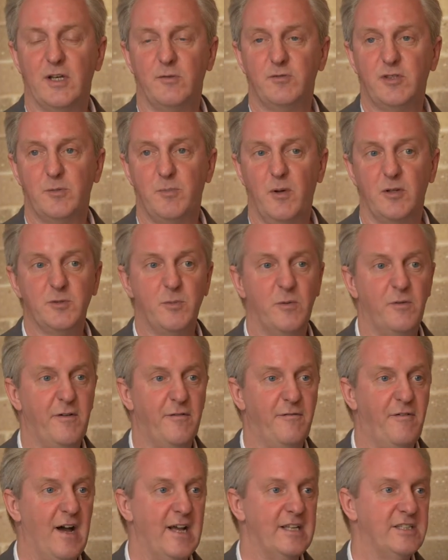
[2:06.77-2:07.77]
I was responsible for
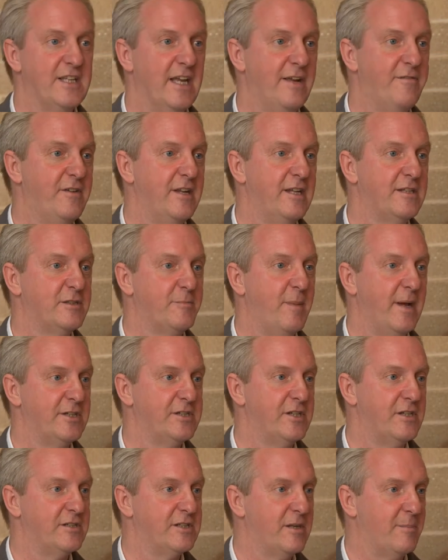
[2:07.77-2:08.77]
fire safety
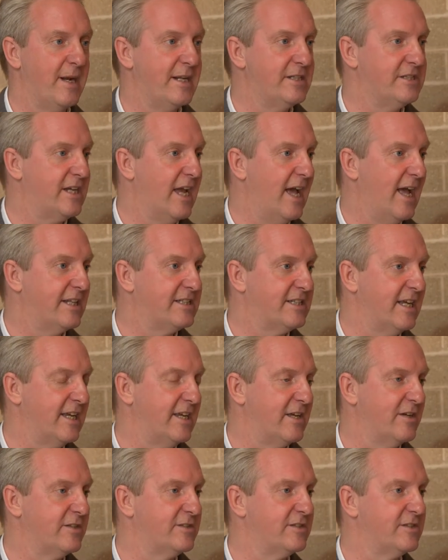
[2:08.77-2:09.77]
inspections, I managed
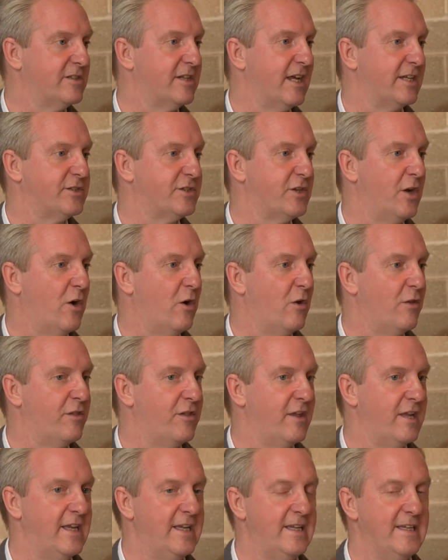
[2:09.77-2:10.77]
caretakers, I saw
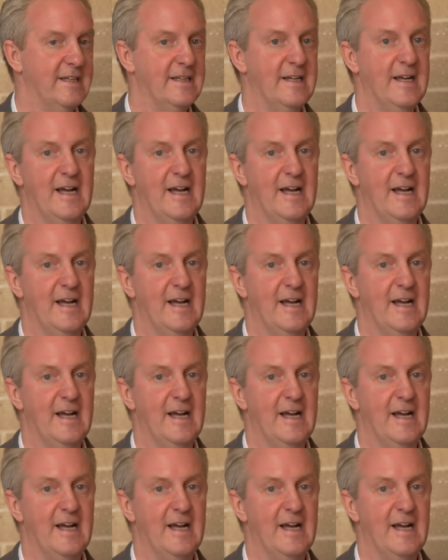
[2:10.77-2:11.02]
the